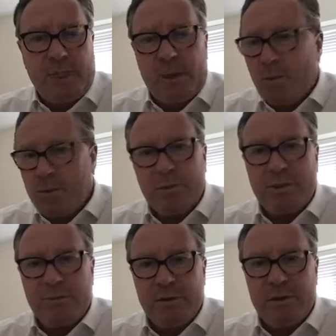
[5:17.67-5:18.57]
We're all
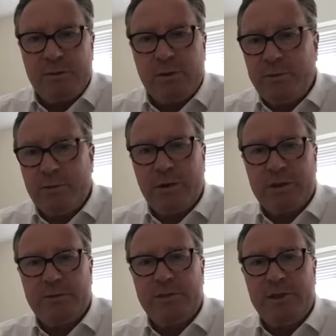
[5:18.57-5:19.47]
different, we've all got
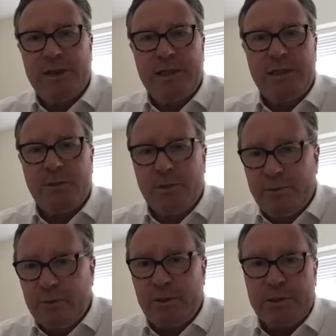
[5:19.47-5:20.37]
different needs, we've
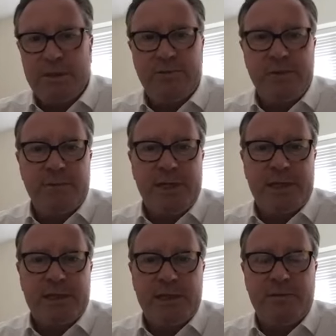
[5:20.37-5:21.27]
all got different
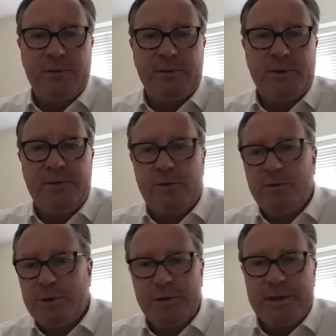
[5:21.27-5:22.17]
objectives, we're all
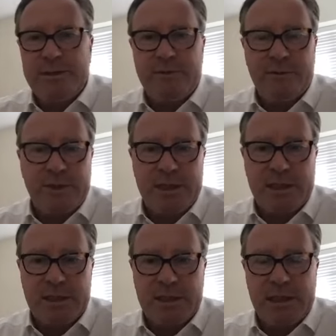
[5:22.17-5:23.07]
doing different
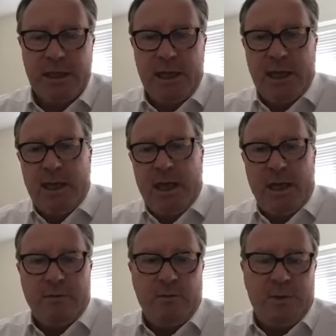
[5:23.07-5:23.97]
things.
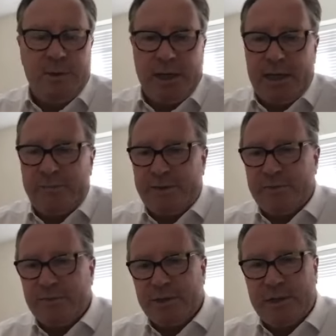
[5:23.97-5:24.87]
We might have
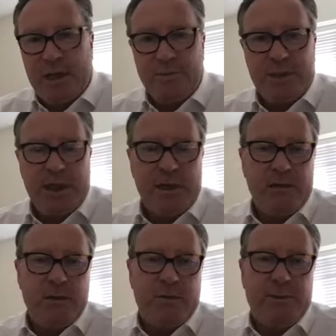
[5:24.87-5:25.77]
different
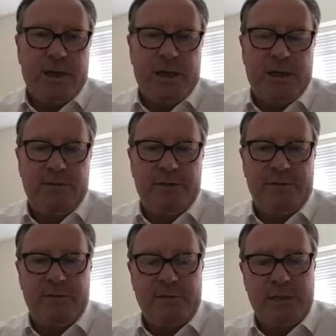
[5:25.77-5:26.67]
timescales, we might have
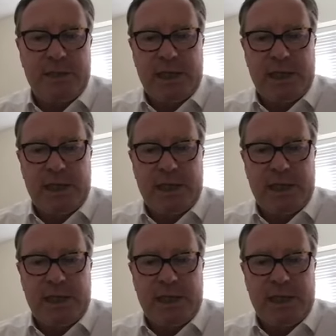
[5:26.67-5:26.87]
different